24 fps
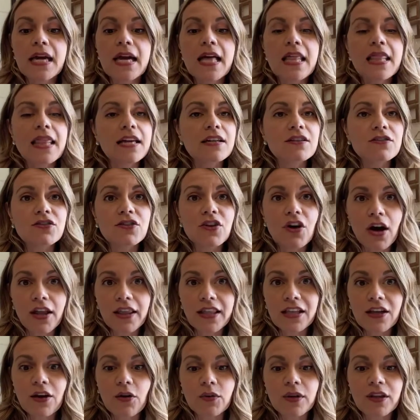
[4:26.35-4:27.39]
That is not
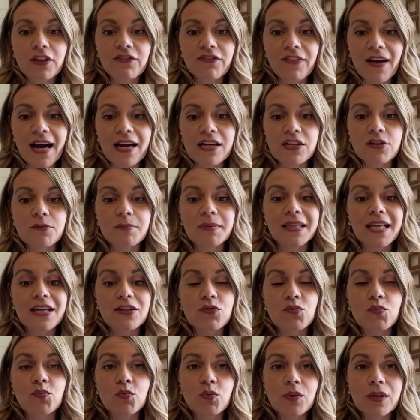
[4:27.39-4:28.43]
the only factor, but that's
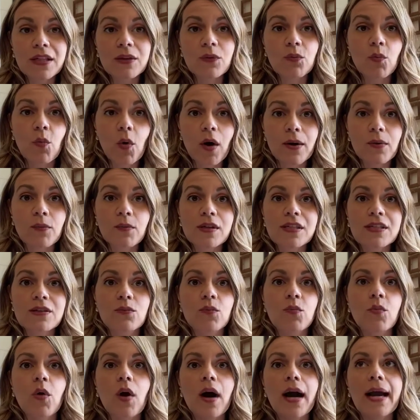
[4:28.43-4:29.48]
one reason
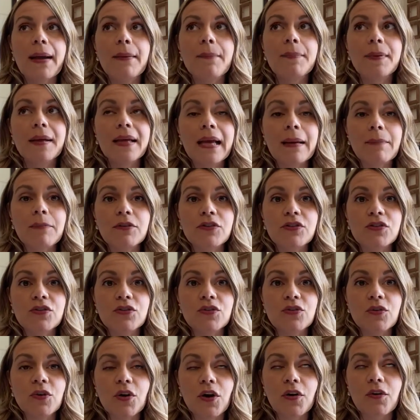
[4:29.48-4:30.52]
why being able
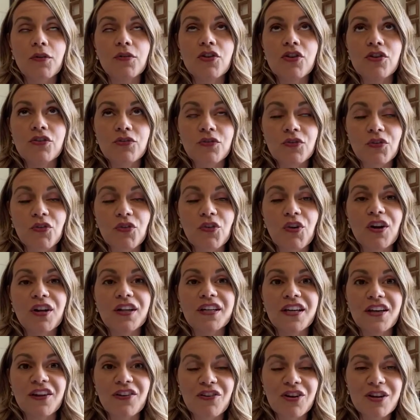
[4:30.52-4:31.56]
to, or children crawling
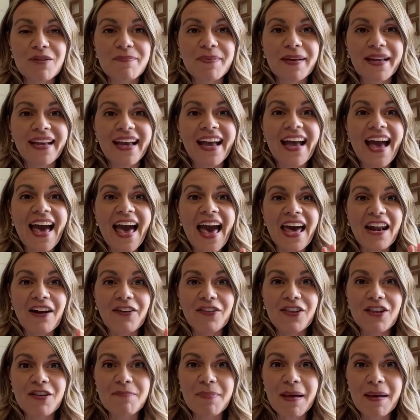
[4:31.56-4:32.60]
and creeping and all
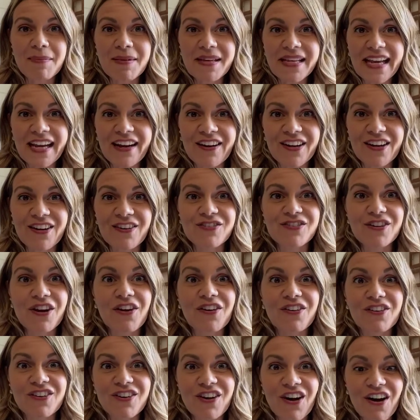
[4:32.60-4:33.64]
these baby carriers are
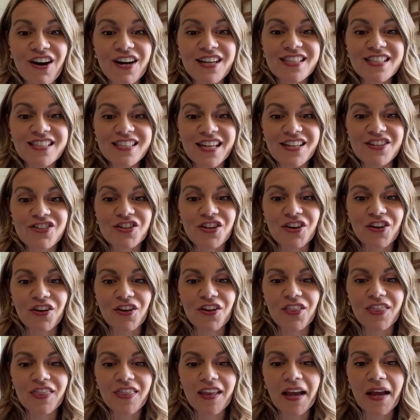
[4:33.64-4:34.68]
not such a
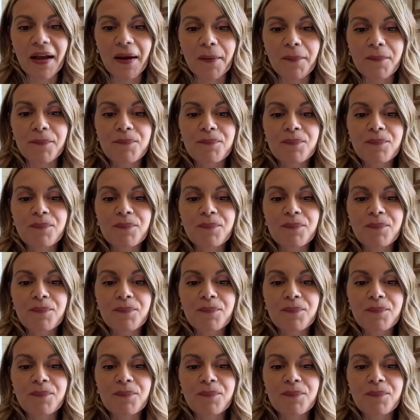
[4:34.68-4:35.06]
good thing.